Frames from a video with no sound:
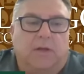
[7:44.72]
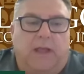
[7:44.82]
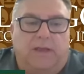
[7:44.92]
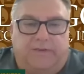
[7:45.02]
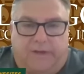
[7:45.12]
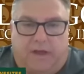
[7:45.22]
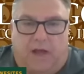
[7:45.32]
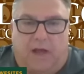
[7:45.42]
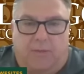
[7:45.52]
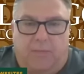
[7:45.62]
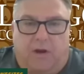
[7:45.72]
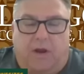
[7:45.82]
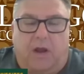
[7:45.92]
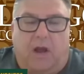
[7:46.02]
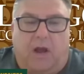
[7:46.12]
ACI,
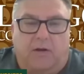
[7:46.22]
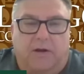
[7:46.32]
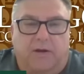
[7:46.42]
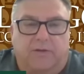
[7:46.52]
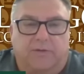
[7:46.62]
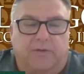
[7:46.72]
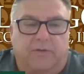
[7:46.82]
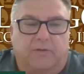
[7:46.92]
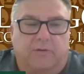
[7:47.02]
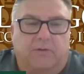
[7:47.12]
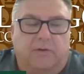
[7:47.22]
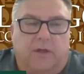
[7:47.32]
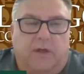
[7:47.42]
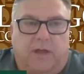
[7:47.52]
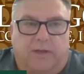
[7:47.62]
American Concrete Institute,
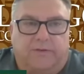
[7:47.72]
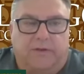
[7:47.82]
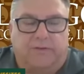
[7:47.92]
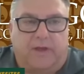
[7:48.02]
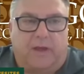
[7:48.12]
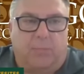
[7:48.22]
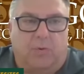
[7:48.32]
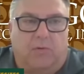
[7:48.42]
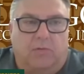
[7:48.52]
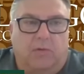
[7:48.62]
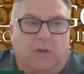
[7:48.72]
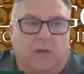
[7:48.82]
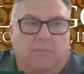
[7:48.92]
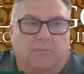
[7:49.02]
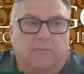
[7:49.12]
as an example,
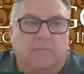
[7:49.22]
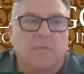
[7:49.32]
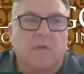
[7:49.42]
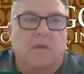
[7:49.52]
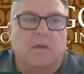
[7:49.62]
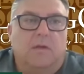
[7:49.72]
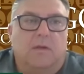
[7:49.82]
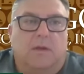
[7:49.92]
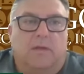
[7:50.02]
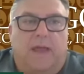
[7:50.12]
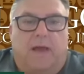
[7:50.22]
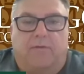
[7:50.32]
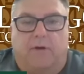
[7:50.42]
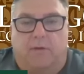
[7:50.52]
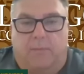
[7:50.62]
they have
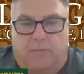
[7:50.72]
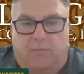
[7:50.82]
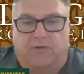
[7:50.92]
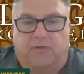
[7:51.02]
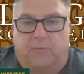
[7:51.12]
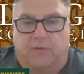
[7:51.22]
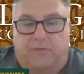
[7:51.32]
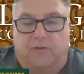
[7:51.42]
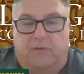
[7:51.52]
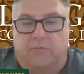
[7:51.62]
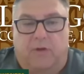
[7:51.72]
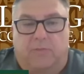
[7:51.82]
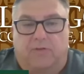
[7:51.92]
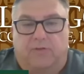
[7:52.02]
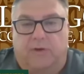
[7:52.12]
a membership, a student
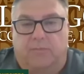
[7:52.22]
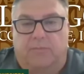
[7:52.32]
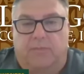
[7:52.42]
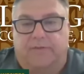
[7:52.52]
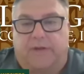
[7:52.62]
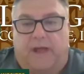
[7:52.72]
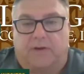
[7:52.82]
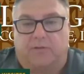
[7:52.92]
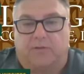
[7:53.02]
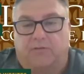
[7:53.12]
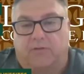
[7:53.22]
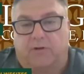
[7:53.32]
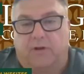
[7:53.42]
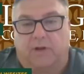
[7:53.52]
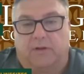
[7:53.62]
membership that's actually
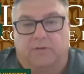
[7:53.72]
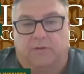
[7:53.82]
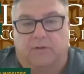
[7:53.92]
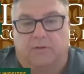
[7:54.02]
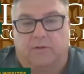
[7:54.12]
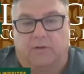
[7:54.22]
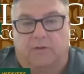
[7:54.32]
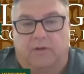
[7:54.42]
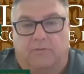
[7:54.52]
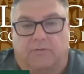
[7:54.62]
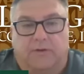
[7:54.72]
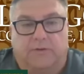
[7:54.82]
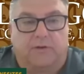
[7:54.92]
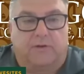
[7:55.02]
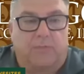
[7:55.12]
free. And as a free
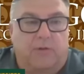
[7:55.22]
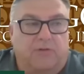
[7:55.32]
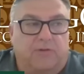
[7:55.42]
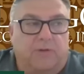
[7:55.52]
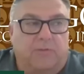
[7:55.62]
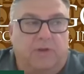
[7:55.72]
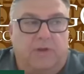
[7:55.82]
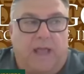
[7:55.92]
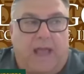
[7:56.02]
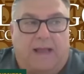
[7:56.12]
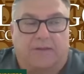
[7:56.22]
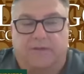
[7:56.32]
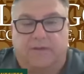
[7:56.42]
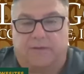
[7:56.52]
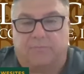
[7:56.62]
student membership, you get
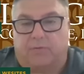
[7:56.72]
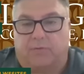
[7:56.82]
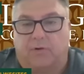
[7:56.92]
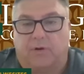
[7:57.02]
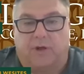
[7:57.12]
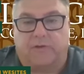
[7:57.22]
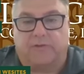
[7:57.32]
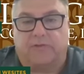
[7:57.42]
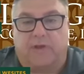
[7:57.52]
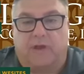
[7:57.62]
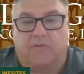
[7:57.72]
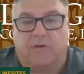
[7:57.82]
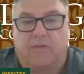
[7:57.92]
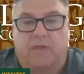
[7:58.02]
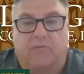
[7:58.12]
access pretty much to
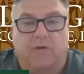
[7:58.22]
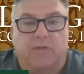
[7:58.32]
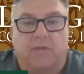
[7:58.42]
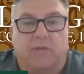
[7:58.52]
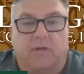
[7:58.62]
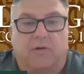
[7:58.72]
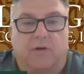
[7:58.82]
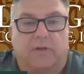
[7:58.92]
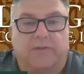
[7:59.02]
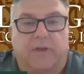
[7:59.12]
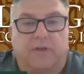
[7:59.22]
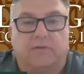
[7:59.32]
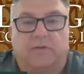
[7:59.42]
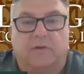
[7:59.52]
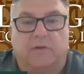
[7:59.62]
everything within the organization.